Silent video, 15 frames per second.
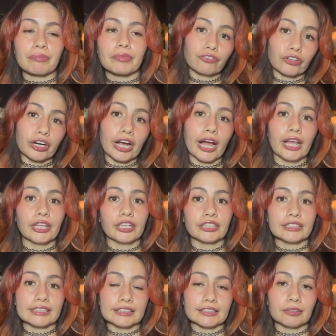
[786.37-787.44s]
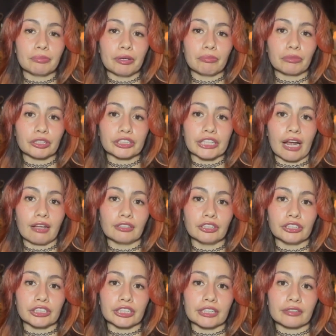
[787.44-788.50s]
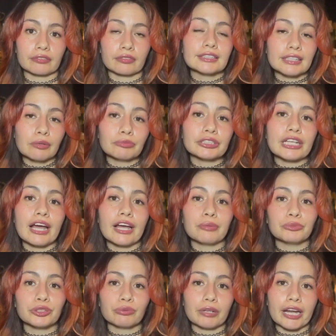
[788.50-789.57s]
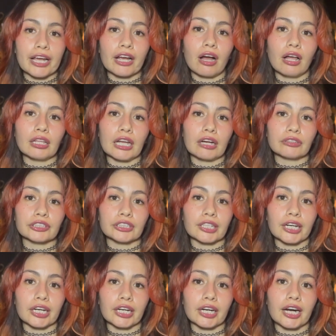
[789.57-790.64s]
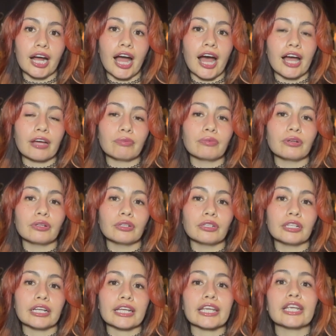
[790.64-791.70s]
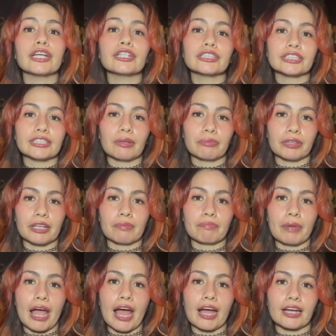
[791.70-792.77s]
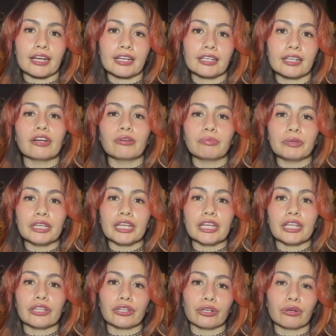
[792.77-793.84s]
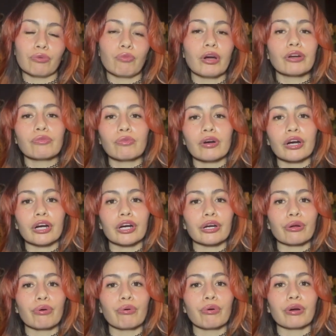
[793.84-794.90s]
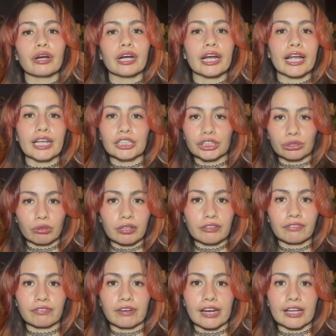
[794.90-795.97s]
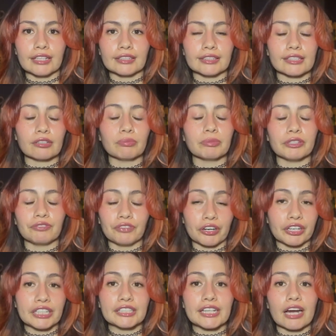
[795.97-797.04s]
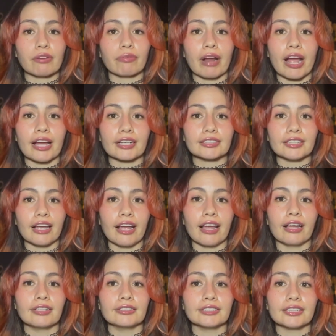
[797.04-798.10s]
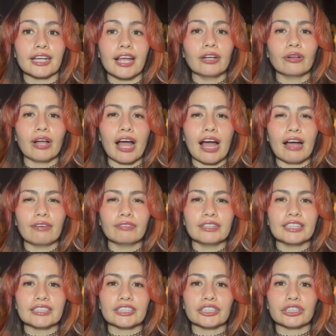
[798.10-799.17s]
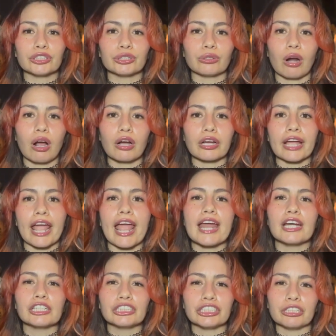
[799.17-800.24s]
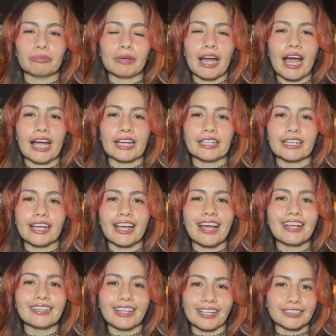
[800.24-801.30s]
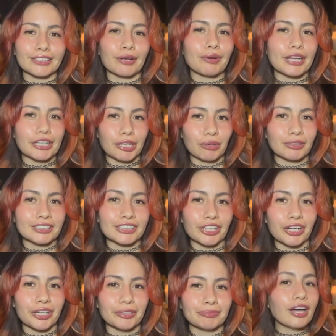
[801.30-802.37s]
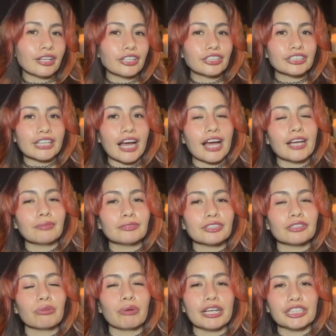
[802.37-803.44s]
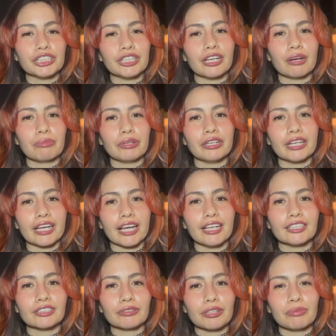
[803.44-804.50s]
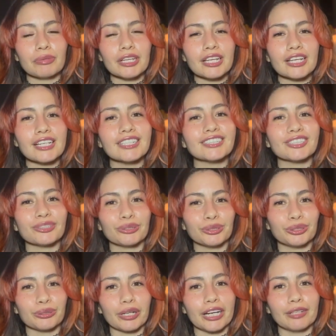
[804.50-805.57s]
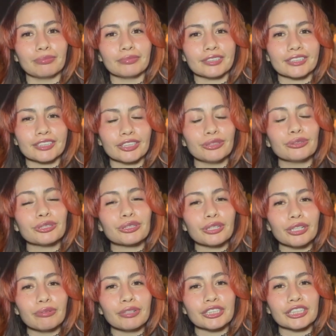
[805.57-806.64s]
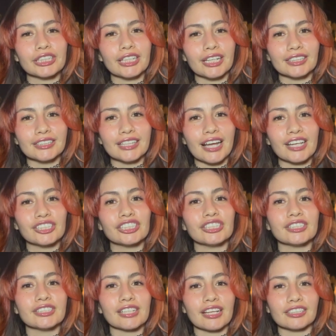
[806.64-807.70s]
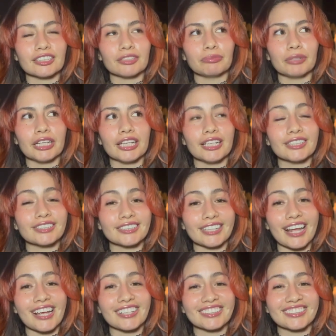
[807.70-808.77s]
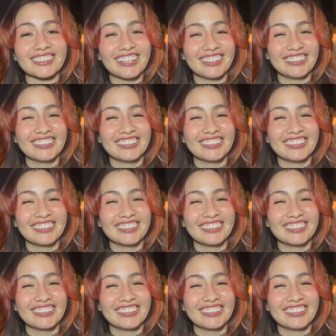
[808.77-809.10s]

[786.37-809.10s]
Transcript: For others, it's a bit more challenging. Sometimes when I call out to her, I will hear something back. It'll be either one word or a short phrase. It'll be very direct and it'll have this strong energy behind it, and that's how I know it's her. Other times, the way she communicates with me is through dreams. Usually when she does that, she sends me snakes.